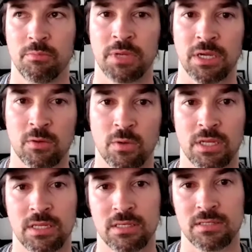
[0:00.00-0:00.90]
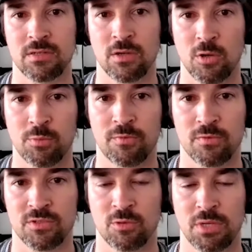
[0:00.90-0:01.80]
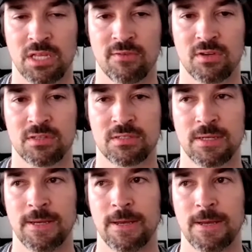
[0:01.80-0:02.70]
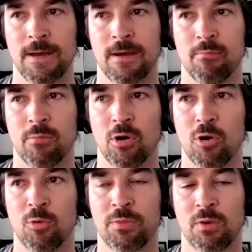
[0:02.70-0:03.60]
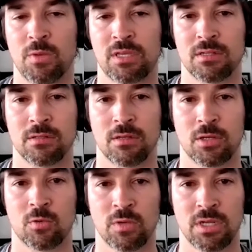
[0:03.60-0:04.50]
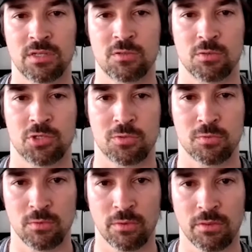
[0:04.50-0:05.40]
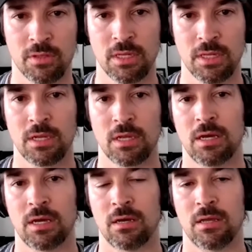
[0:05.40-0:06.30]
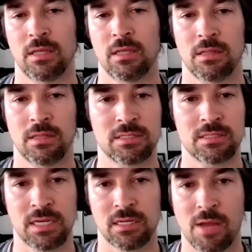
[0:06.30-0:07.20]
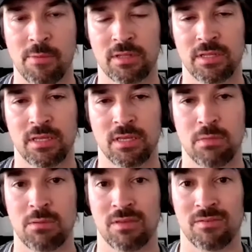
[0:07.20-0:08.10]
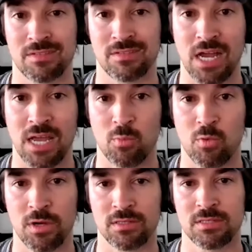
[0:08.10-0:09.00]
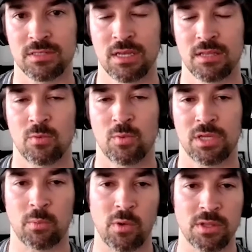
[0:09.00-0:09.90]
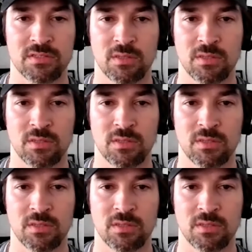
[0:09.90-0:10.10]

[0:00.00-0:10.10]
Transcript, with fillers: Bitcoin is hope for so many of us. Hope that we can agree to a truth, at least economically, maybe even time-wise, that we can point to